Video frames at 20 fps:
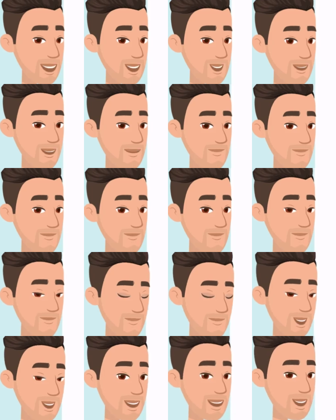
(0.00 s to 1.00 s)
for contact
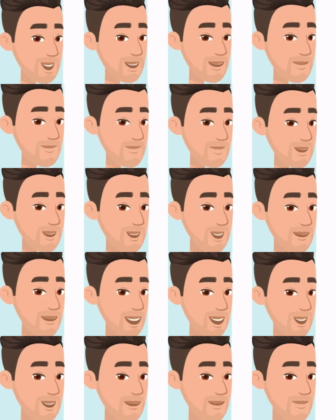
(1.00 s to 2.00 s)
at
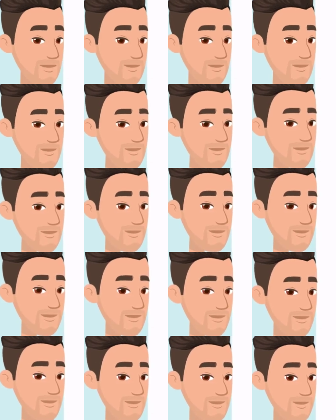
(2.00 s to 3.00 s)
right2vote.in.
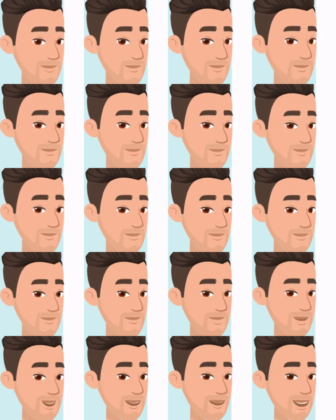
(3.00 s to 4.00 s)
You can also
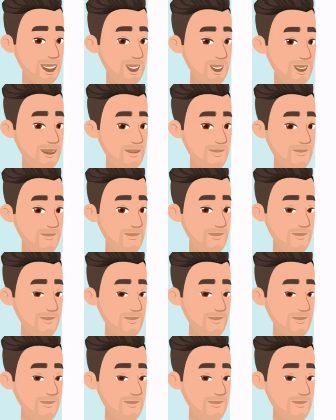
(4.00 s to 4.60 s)
log in with this link.